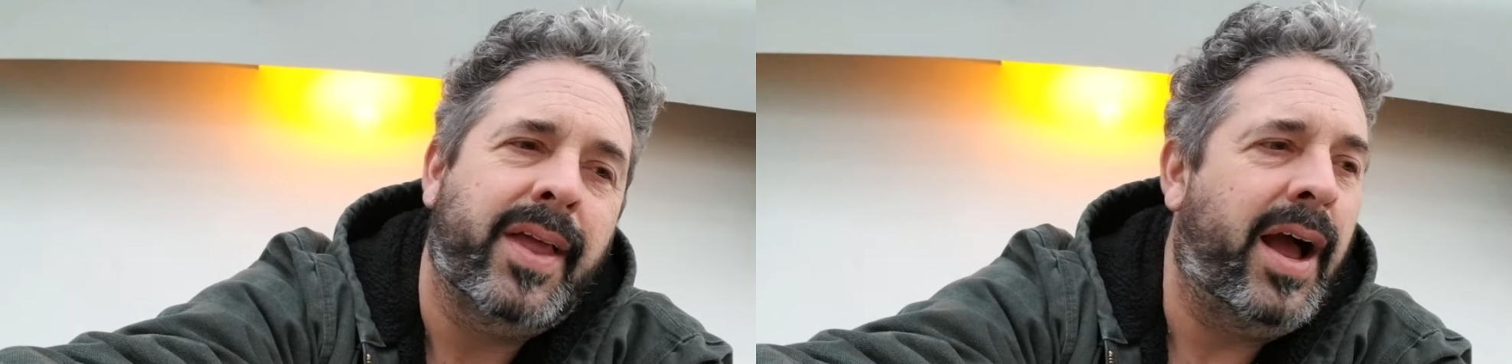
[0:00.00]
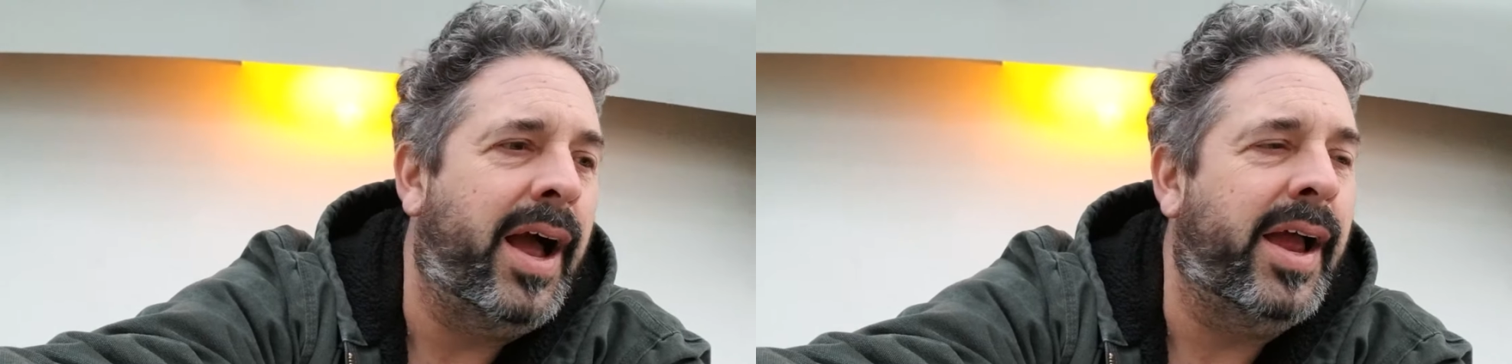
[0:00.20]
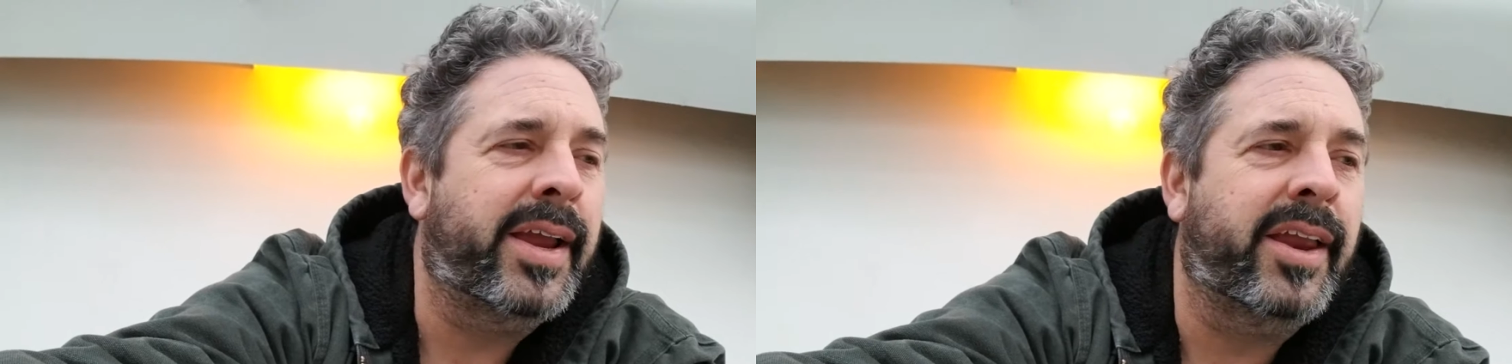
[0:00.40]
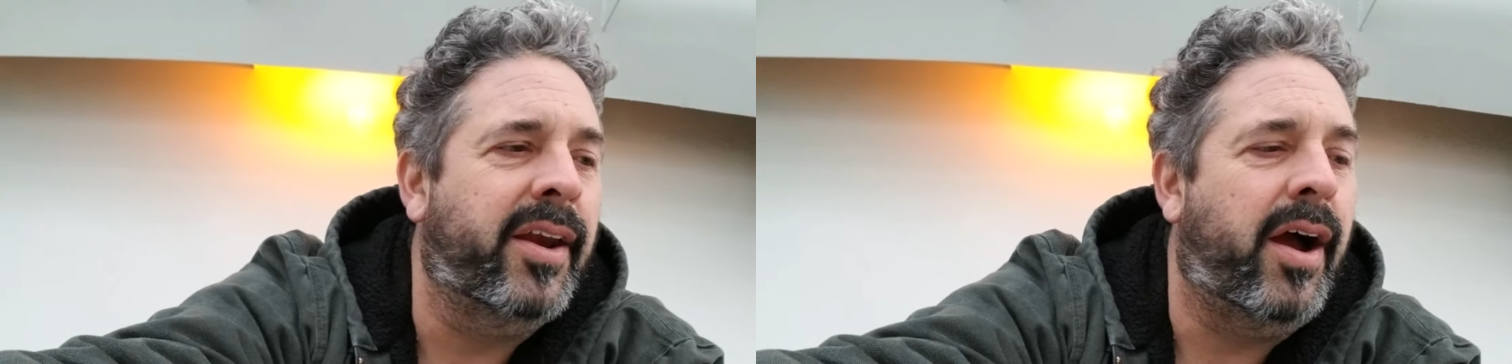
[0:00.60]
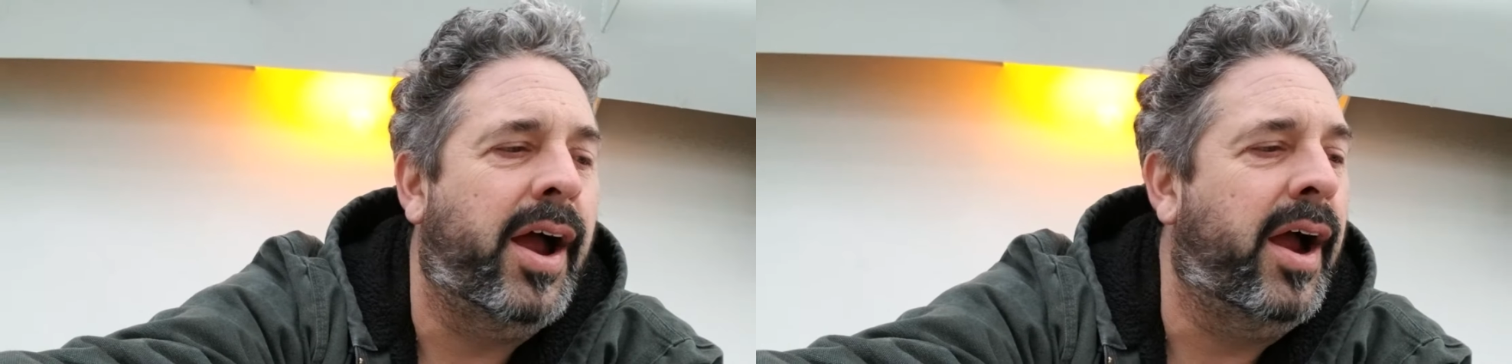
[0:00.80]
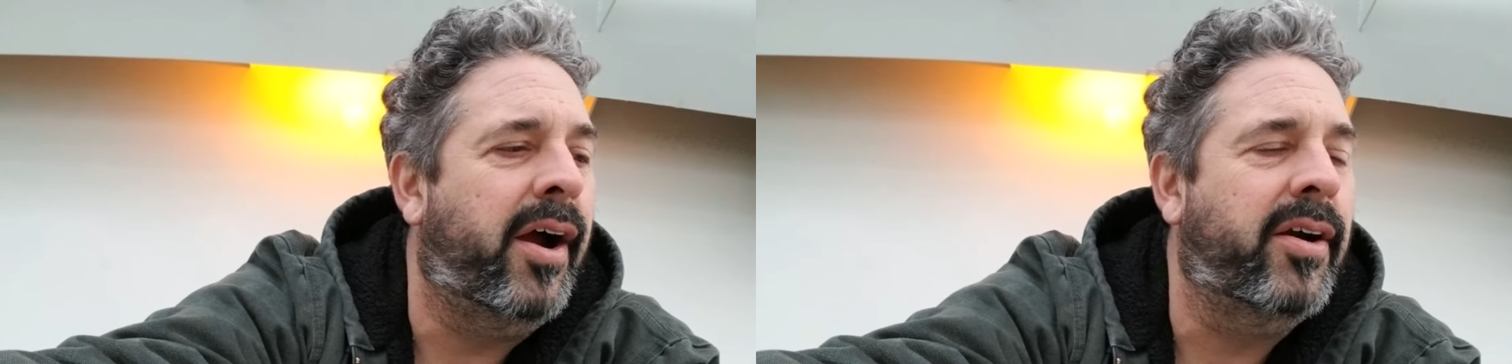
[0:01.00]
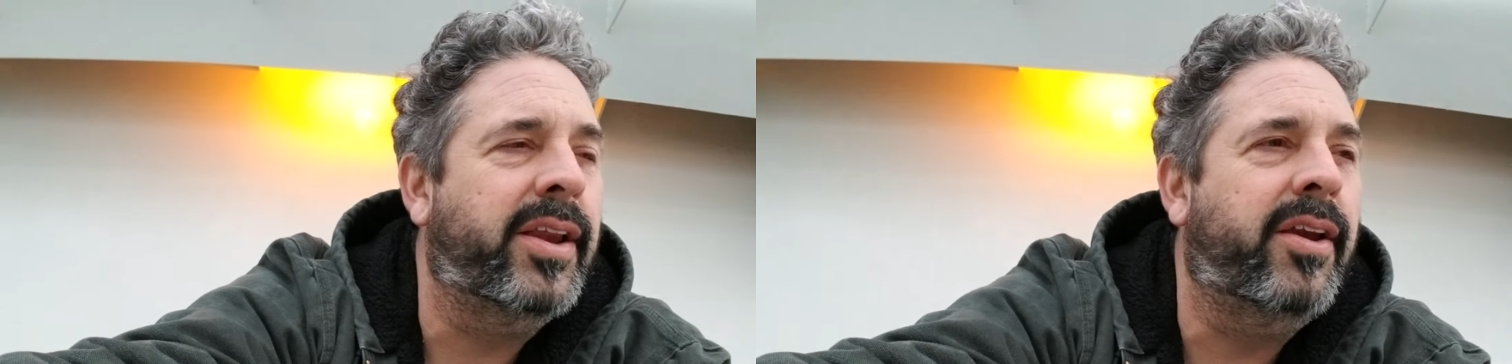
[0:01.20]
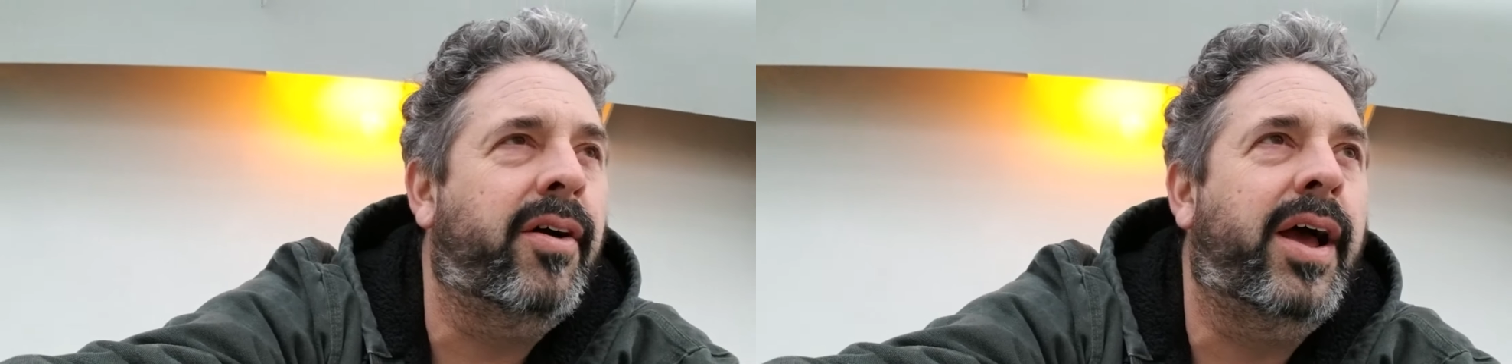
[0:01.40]
I can I
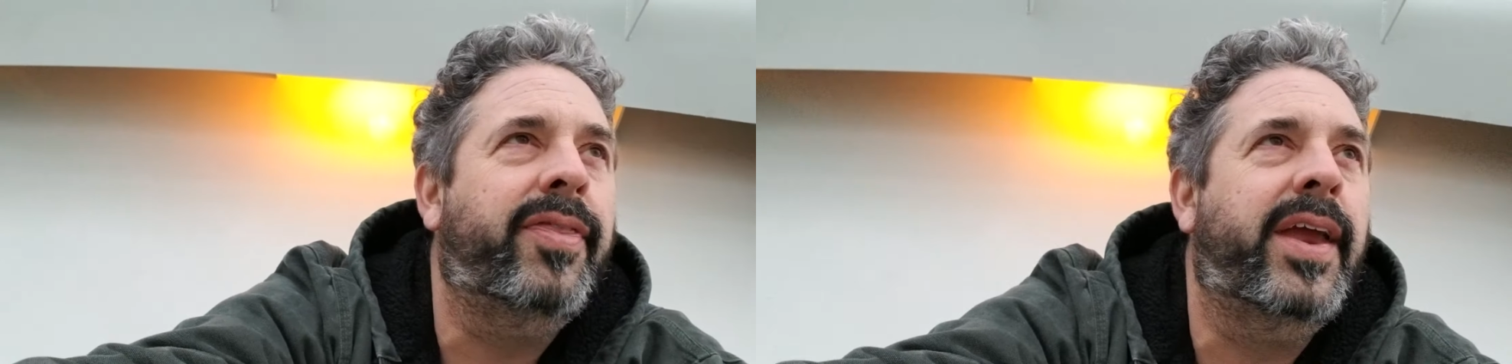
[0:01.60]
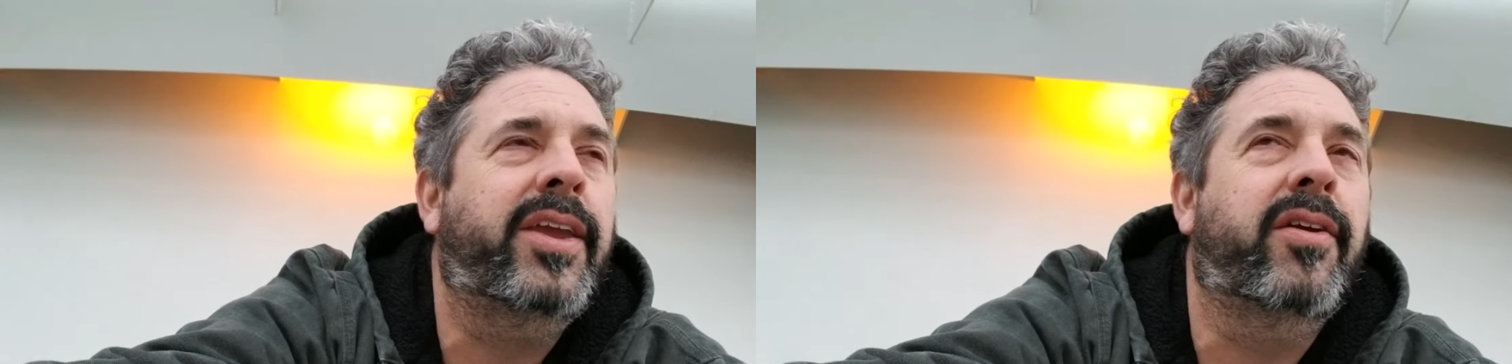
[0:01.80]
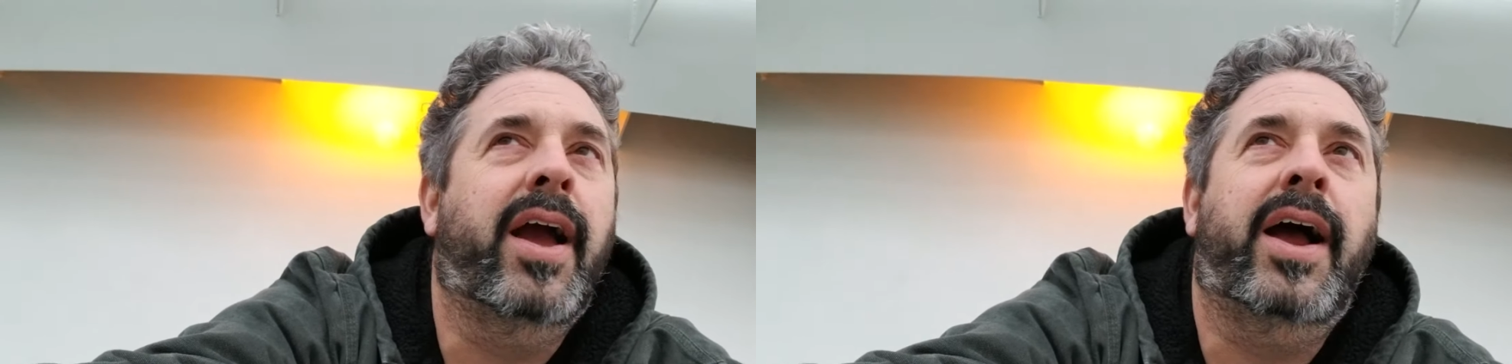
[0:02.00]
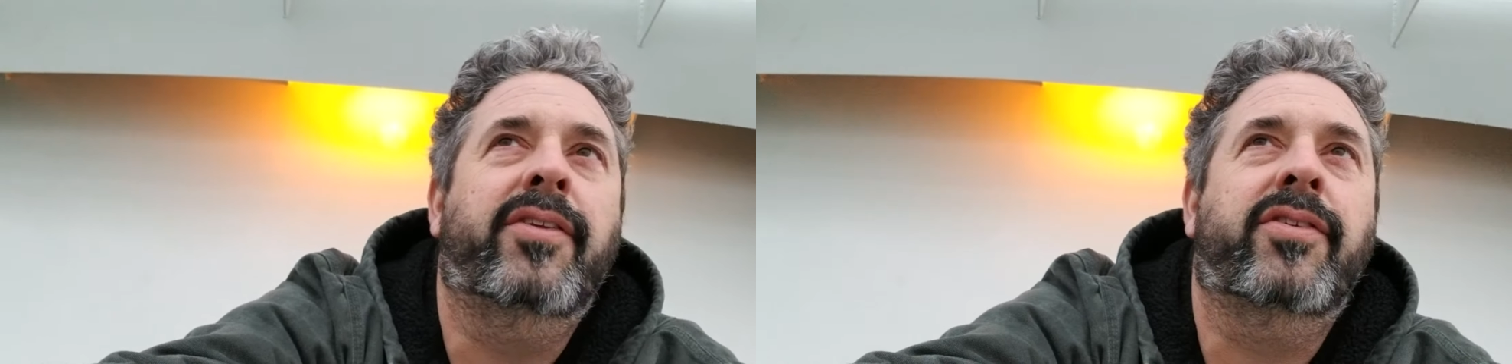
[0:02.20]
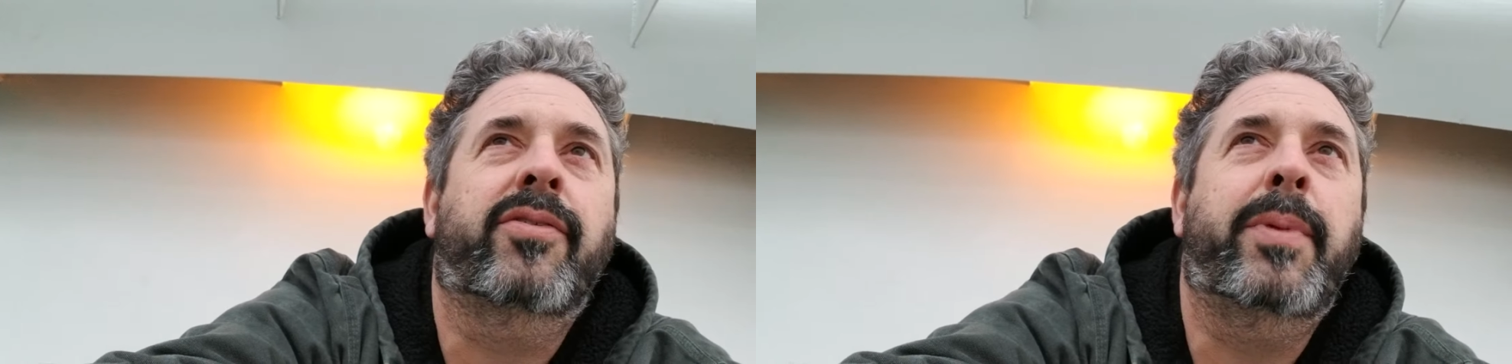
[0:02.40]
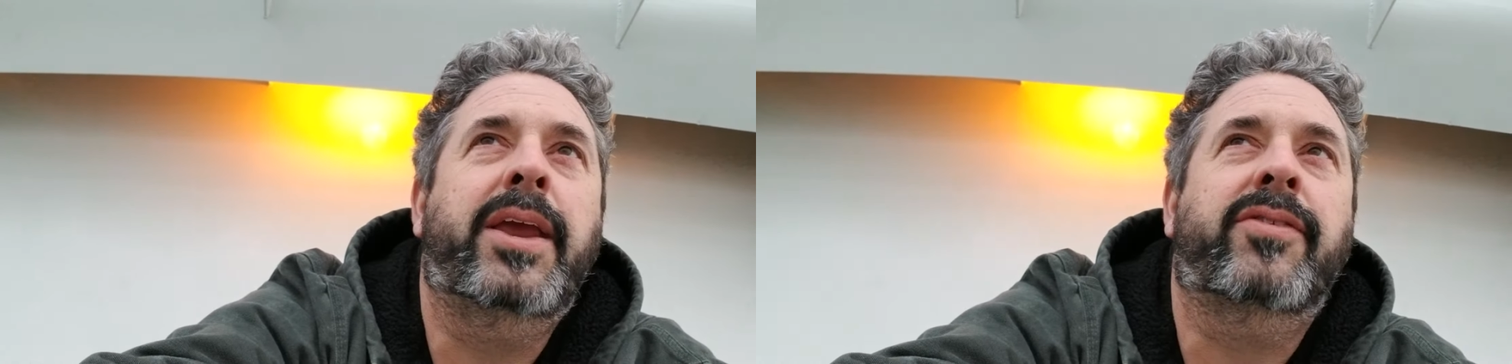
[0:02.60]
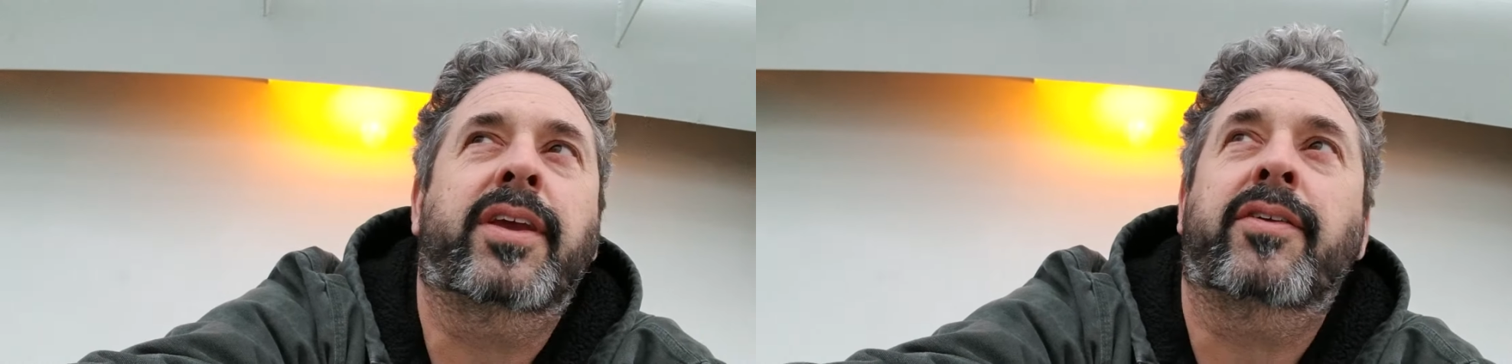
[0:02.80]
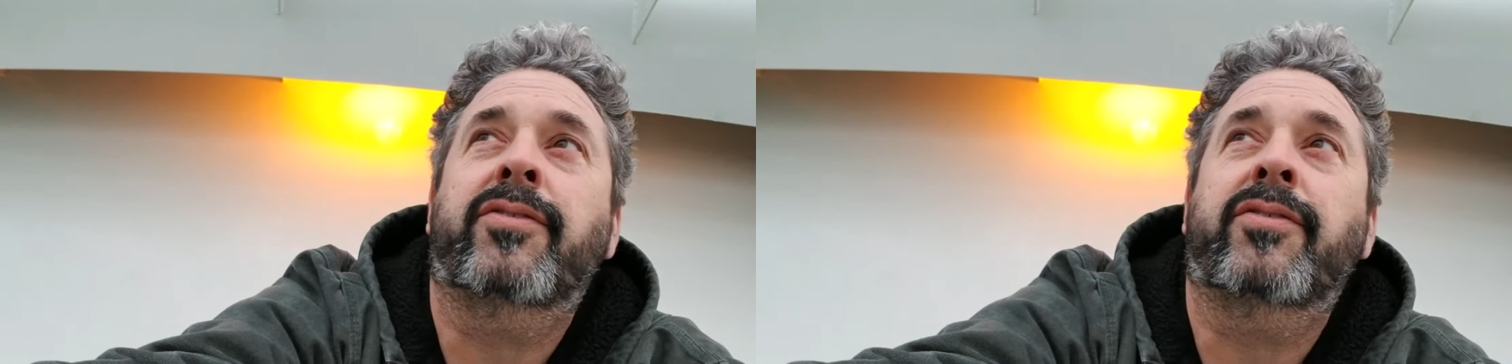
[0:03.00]
hardly know how to thank you guys. It's amazing.